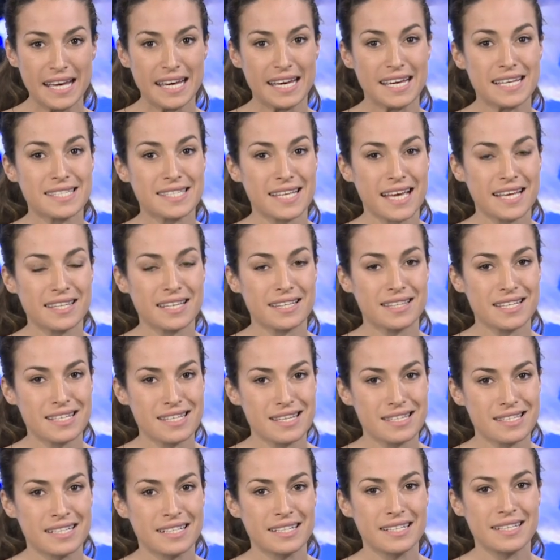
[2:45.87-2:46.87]
he said that this
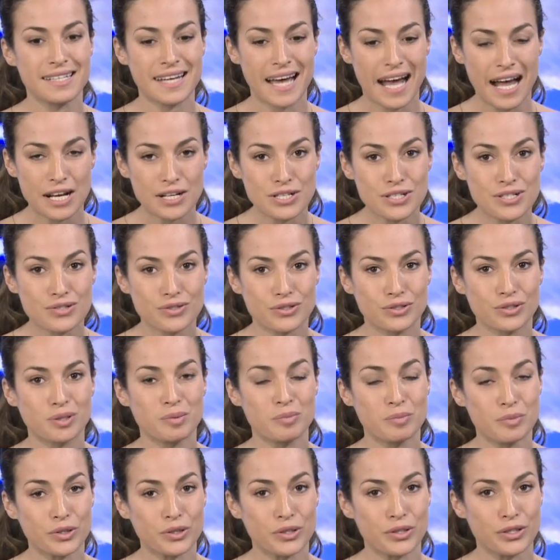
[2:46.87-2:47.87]
is a natural
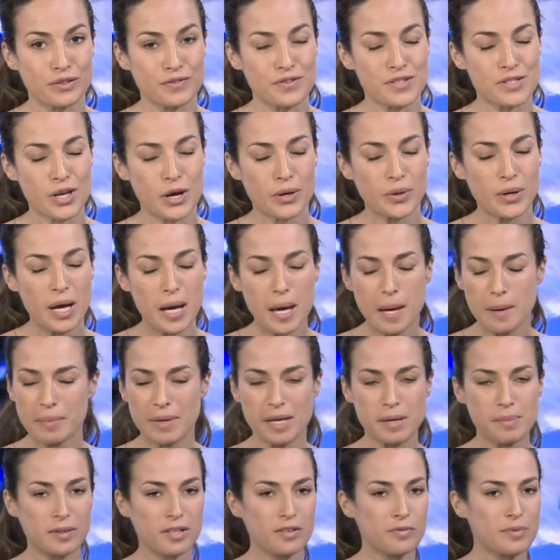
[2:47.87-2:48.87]
move. So
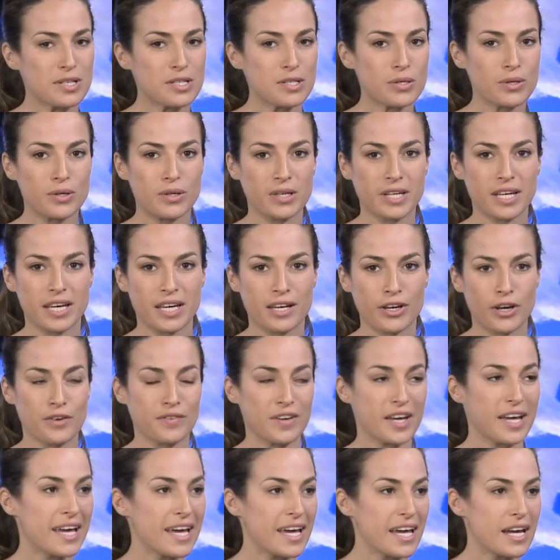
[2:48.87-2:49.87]
people have been talking
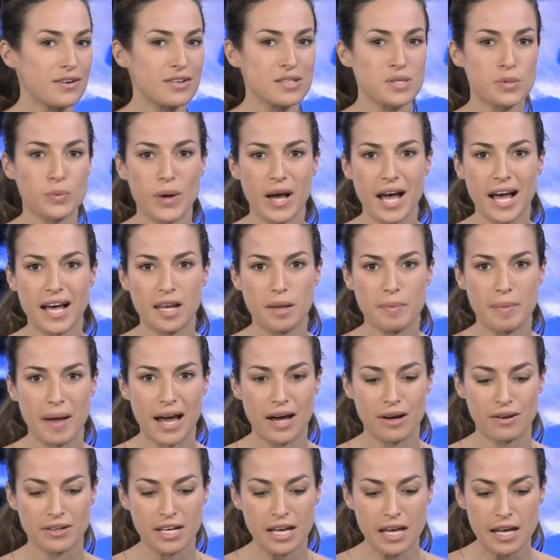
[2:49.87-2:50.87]
over here as well
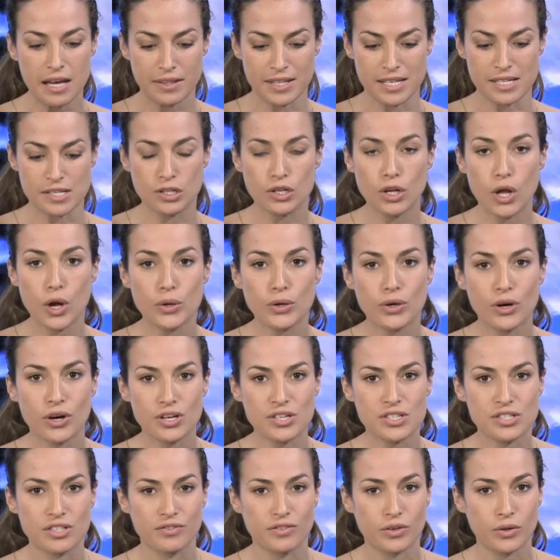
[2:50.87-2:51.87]
about this low
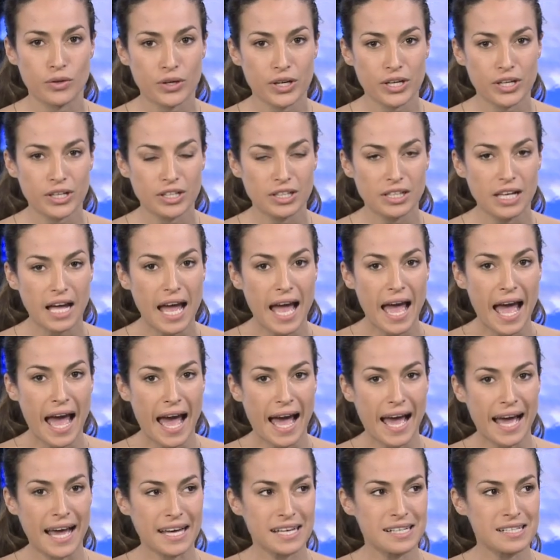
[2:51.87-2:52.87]
cost of oil.
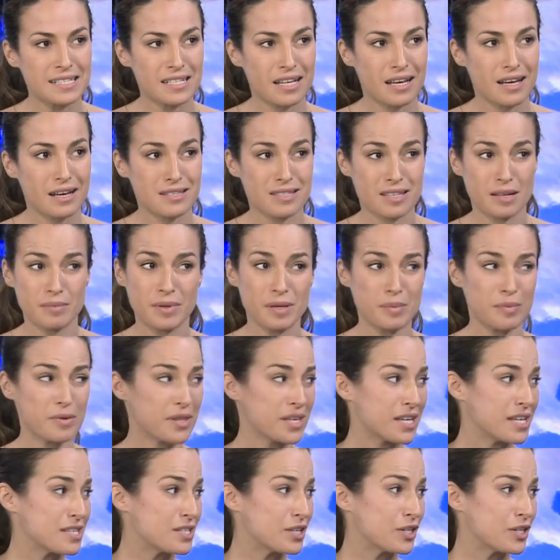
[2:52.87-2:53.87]
And some people think it's